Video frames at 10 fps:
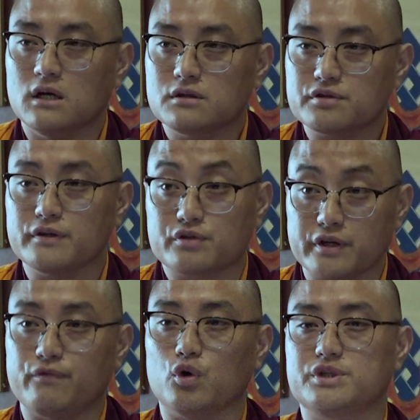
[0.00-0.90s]

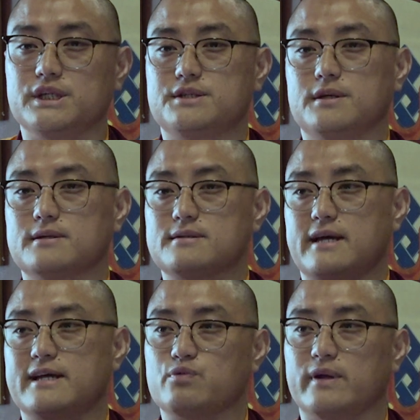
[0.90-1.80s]
threefold teachings
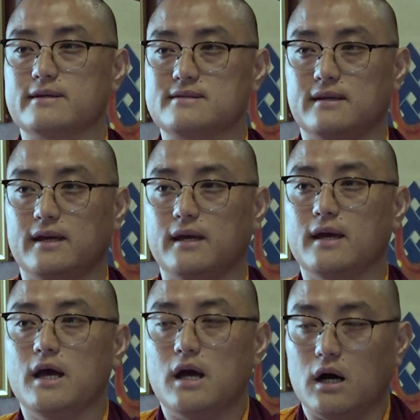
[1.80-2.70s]
as well as the
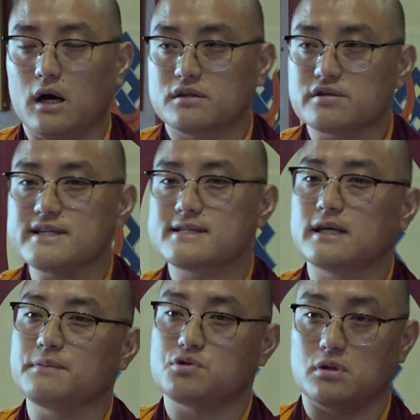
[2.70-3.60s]
three
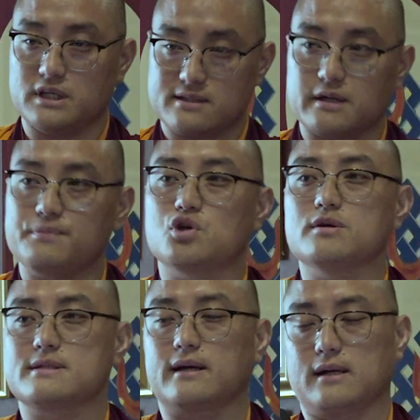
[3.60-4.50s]

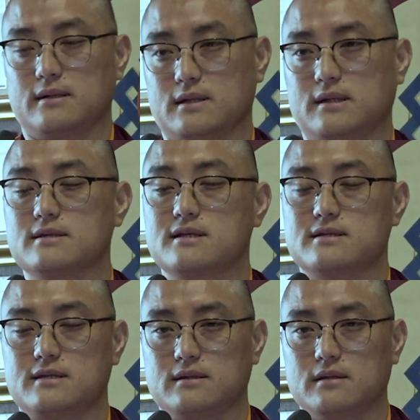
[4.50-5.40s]
scriptures are
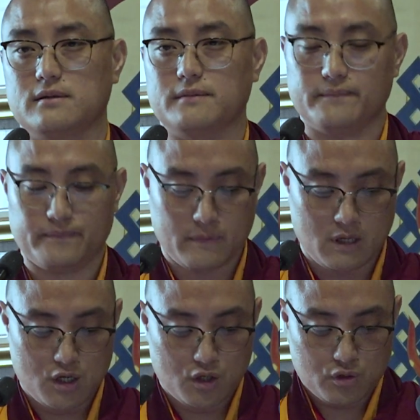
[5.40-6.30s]
consisted.
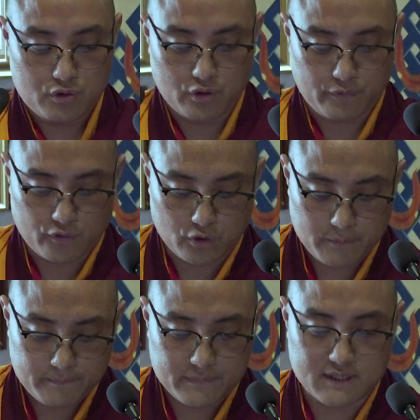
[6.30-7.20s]

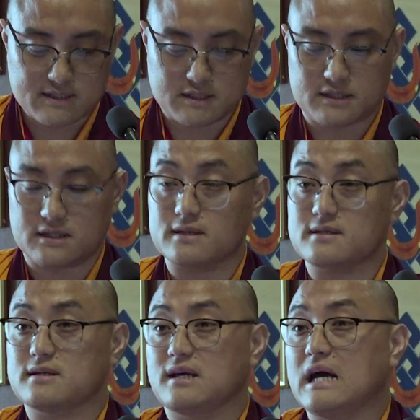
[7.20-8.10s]
Therefore, these
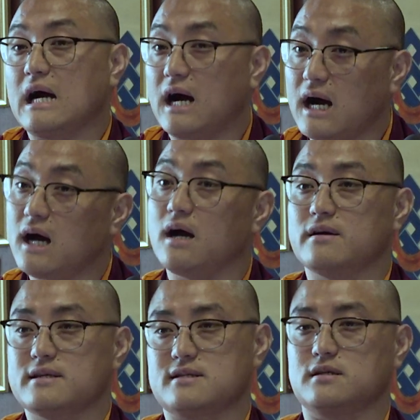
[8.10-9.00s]
teachings
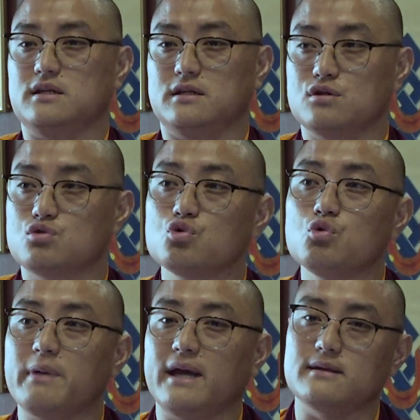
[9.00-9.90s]
are studied in
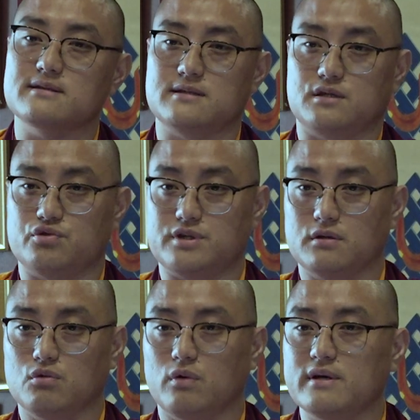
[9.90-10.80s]
two main
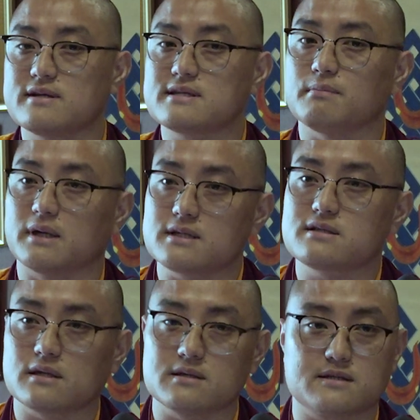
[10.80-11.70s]
institutions. One is
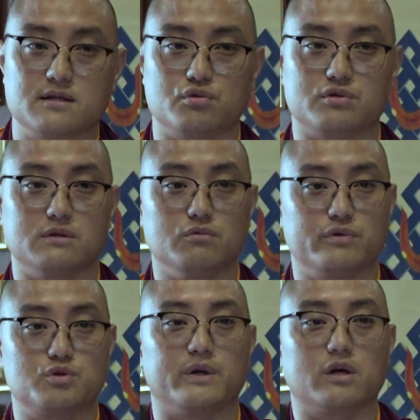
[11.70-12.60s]
monastic institution, which we